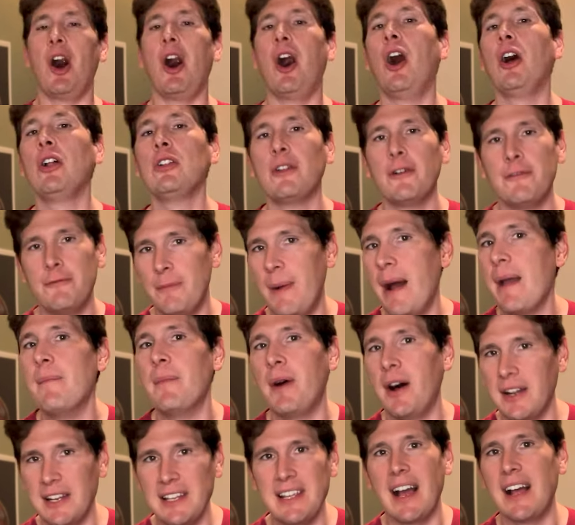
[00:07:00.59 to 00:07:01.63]
all of my
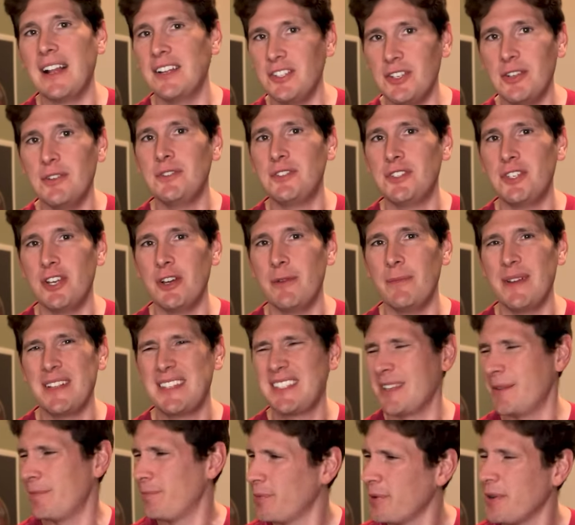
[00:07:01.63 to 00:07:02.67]
money on YouTube.
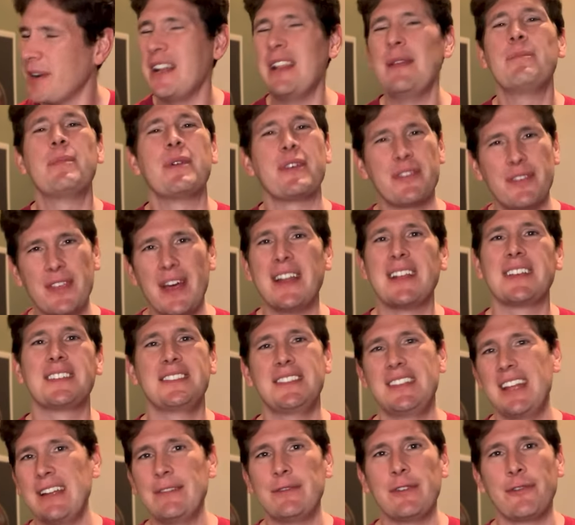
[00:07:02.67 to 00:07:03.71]
It's a pretty pathetic
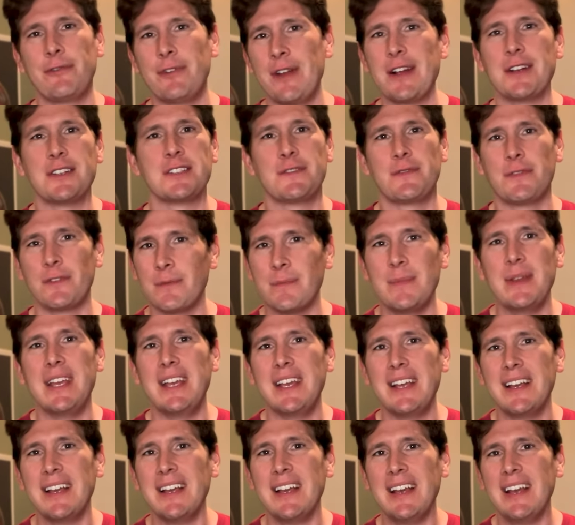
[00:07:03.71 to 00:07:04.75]
state of affairs for
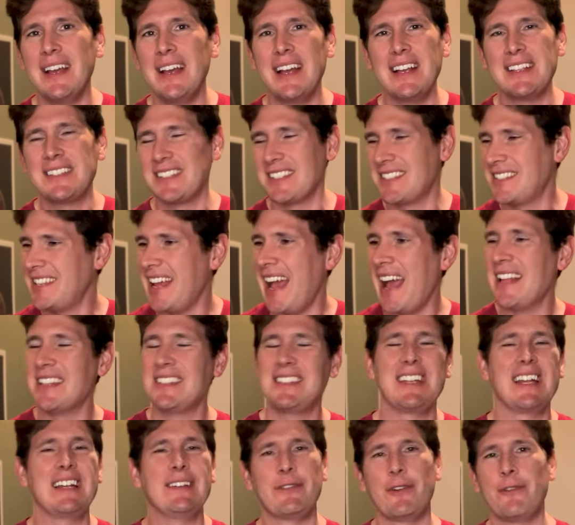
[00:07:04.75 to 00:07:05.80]
me. It's a sad
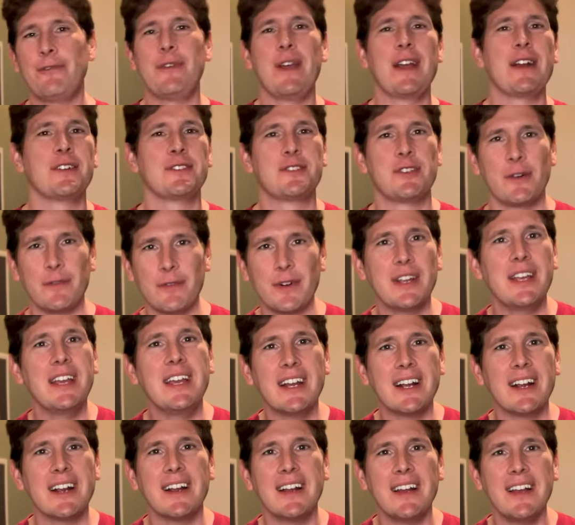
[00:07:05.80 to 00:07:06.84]
state of affairs over
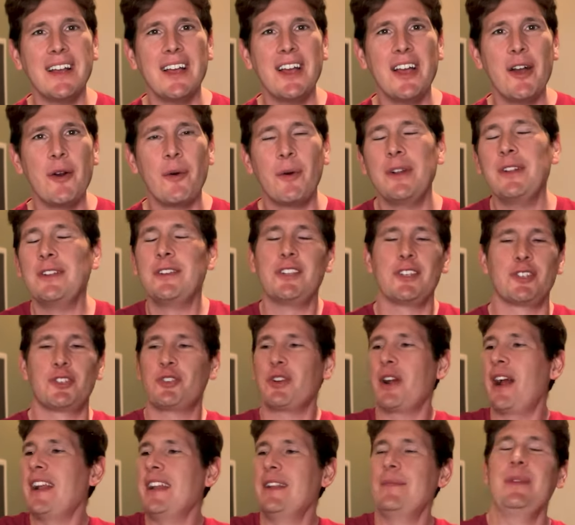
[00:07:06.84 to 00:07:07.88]
here when you're just
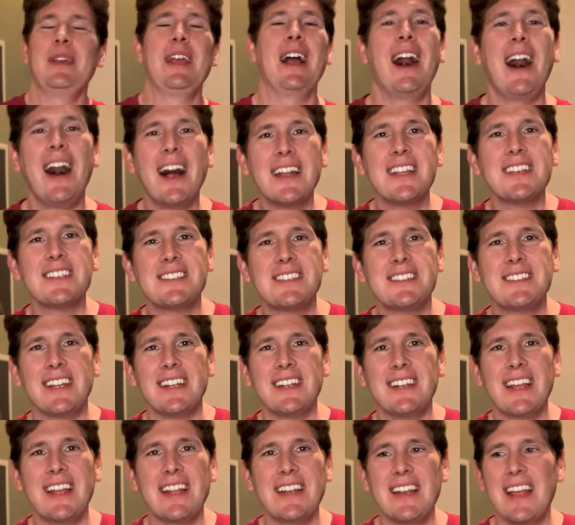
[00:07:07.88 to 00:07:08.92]
trying to be honest
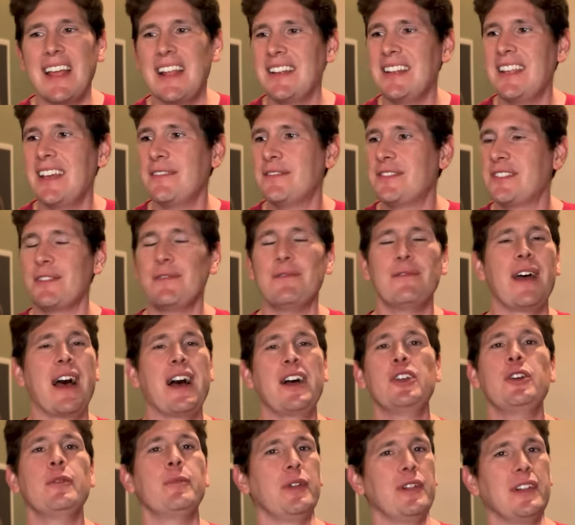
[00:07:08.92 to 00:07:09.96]
and, and, and give some
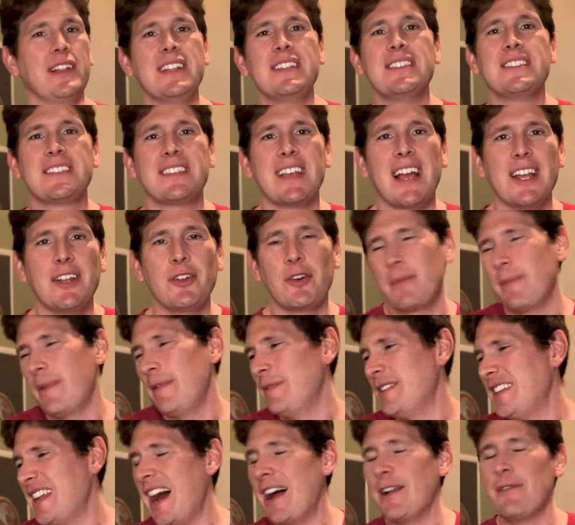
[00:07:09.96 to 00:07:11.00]
valuable insight, or
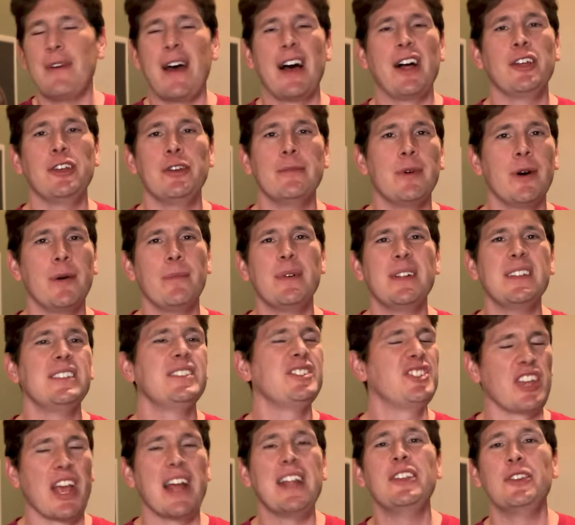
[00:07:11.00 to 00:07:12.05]
maybe not valuable, but
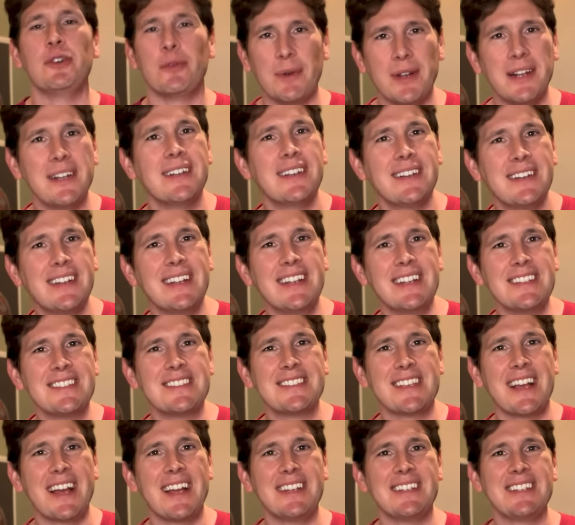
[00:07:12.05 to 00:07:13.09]
genuine
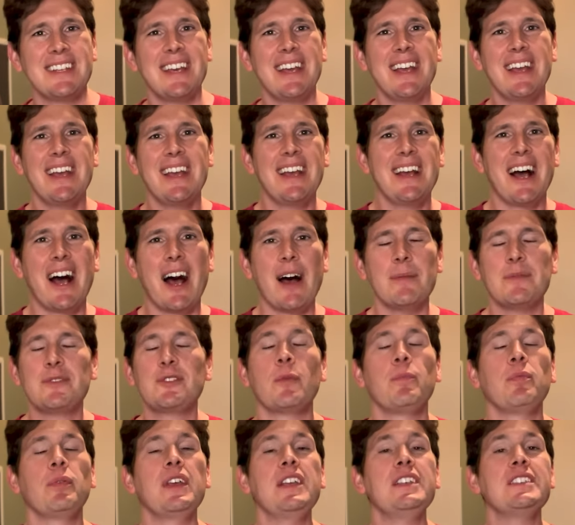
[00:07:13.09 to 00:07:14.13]
insight. Um,
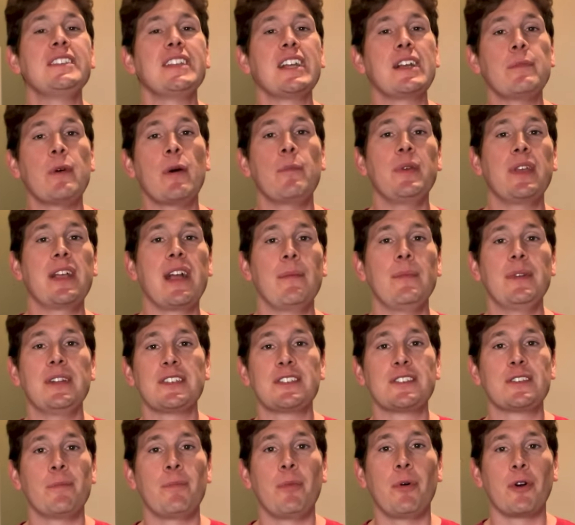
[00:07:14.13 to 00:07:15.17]
so please think about becoming a
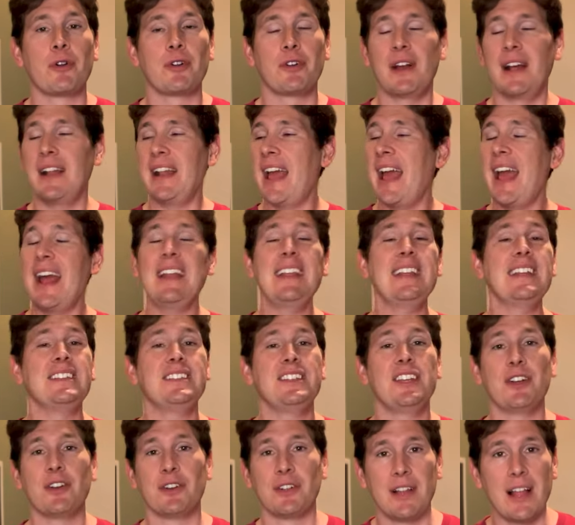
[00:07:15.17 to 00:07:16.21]
supporter at any
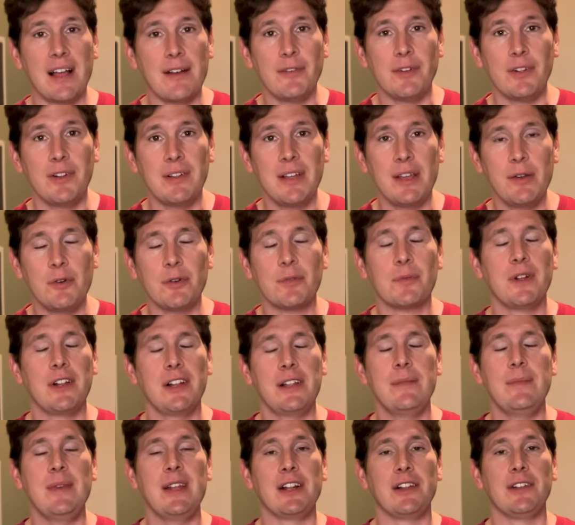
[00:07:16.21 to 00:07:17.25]
tier level. It would
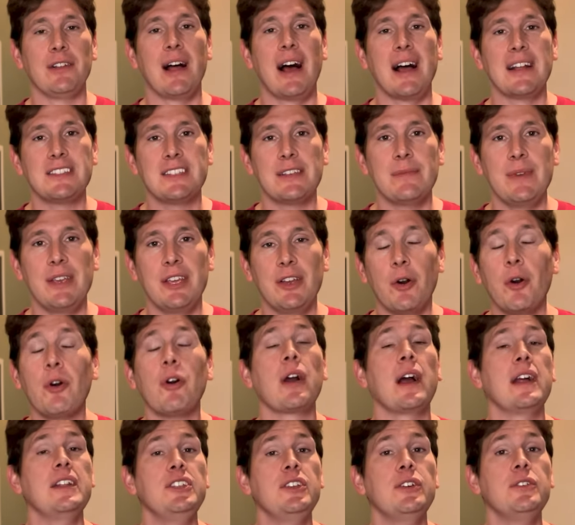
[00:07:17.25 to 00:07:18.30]
really mean a lot to me,
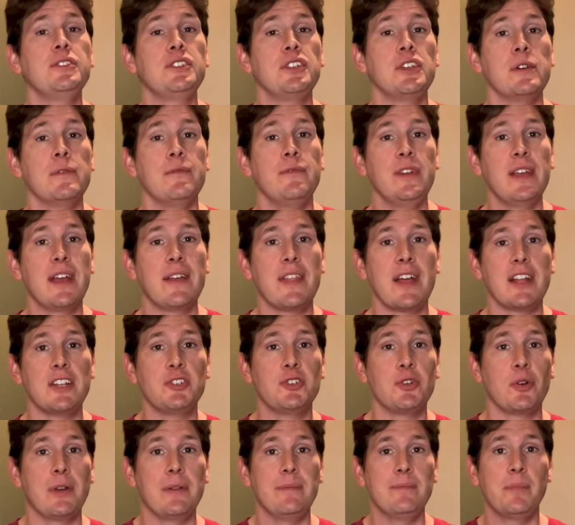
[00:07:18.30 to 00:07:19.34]
or on YouTube via that
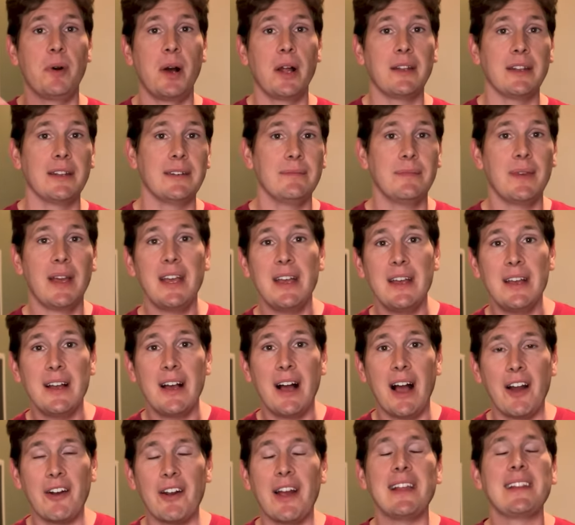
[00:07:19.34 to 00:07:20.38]
join button.
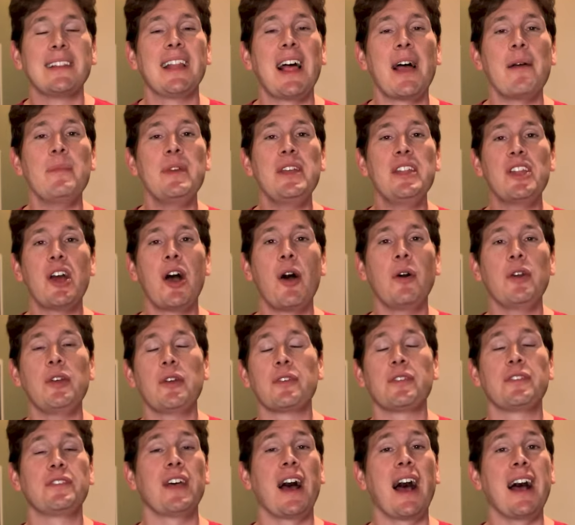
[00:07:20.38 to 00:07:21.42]
All right, let me know
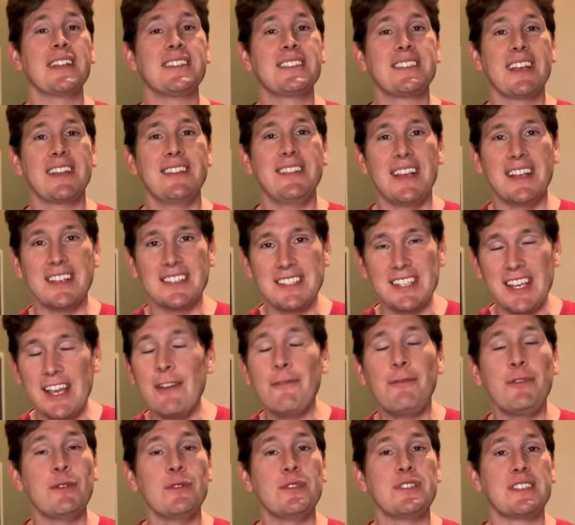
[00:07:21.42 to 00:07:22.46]
your thoughts on this
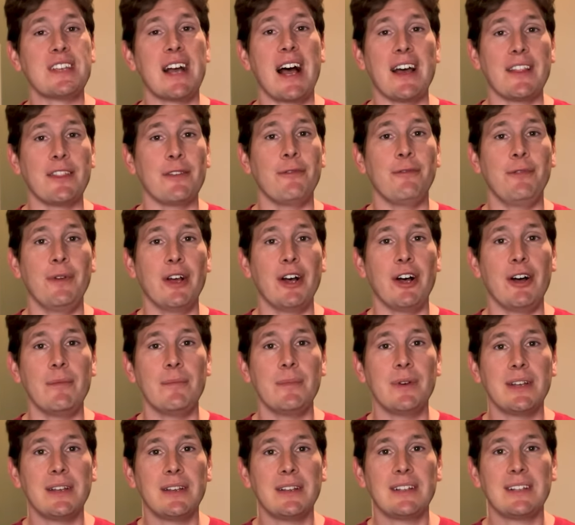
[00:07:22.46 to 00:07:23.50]
if you saw the
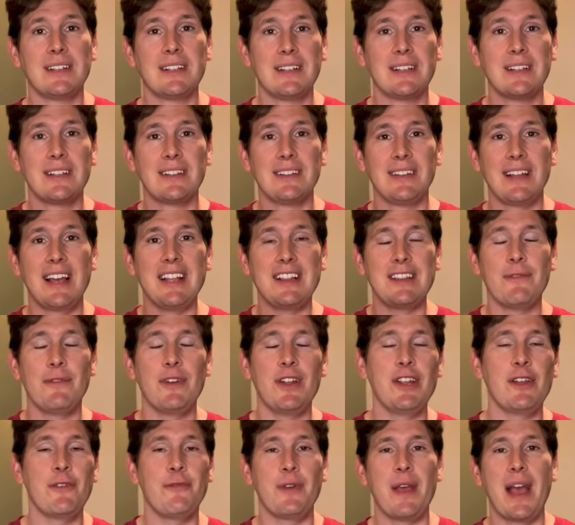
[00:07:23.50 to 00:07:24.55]
film. Like the
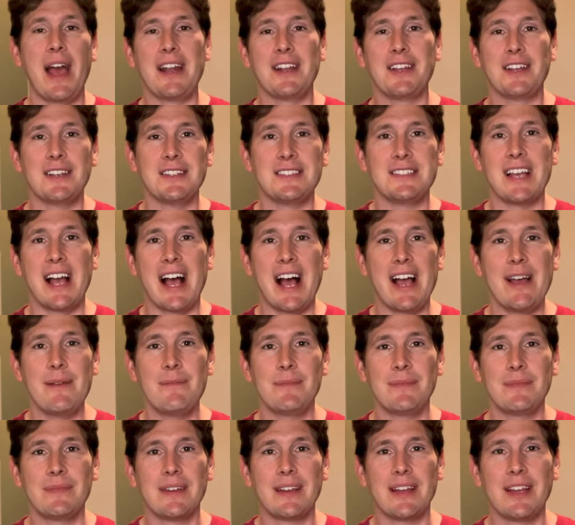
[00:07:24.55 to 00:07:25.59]
video if you had a good
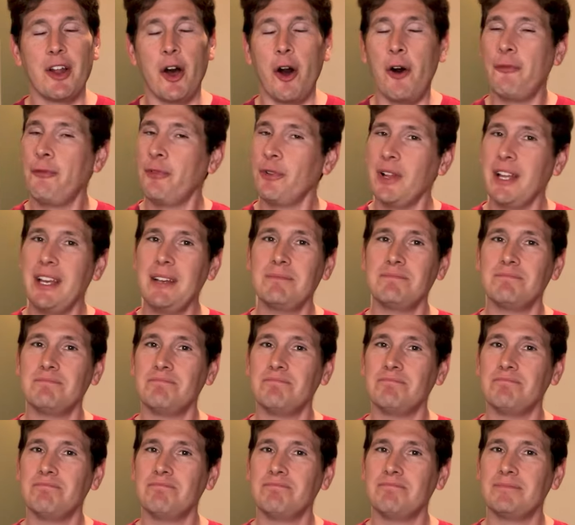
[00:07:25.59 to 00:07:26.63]
time, and hopefully,
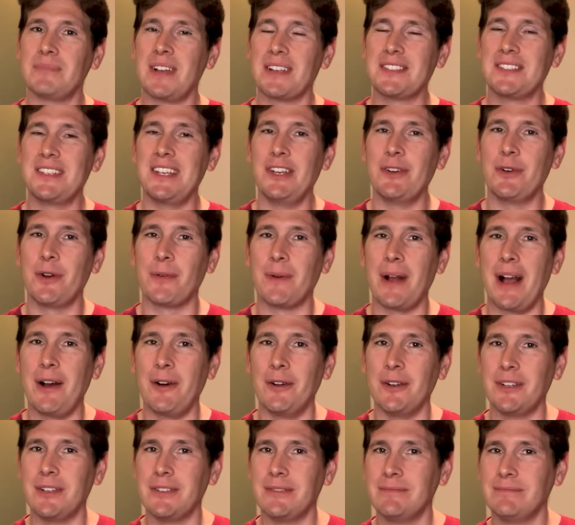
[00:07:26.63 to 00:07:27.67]
I'll see you
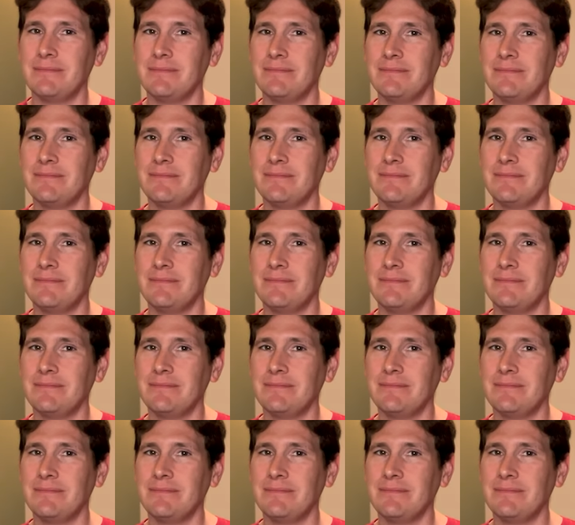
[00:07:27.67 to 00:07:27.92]
around.